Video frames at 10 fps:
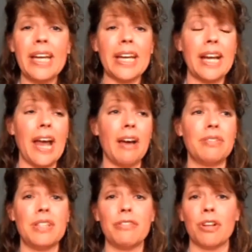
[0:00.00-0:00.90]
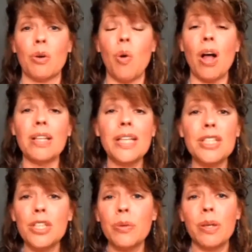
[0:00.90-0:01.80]
It can have different quality
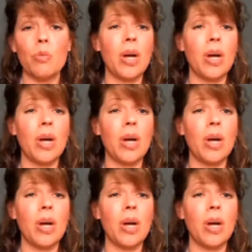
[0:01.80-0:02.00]
to it.